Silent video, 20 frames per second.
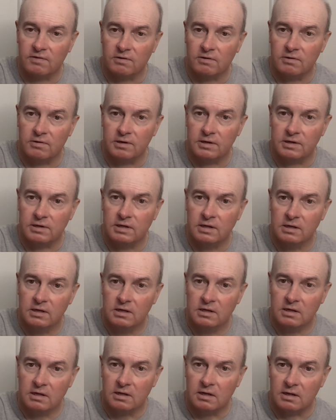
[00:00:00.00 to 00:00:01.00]
Floyd
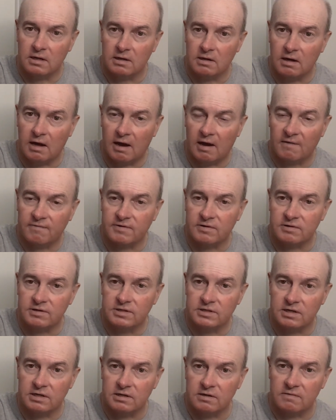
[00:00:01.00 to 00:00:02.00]

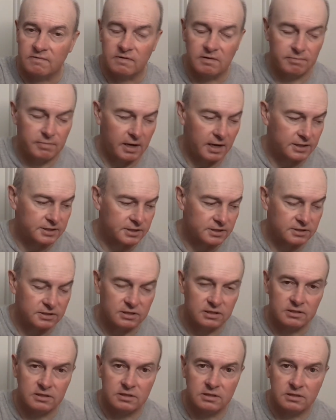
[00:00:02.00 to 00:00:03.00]
aftershave that
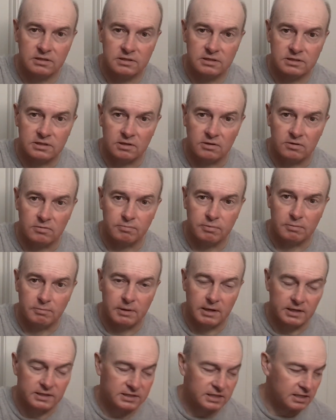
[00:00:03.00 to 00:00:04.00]
matches the soap
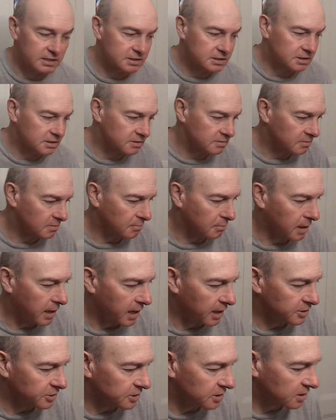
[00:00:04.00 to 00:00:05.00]
by Denton
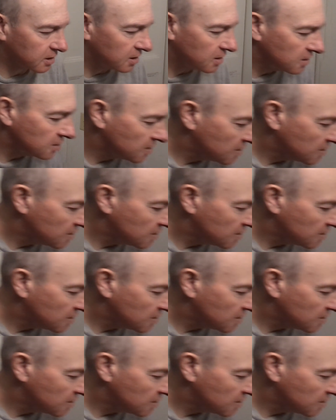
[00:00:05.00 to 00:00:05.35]
Majik.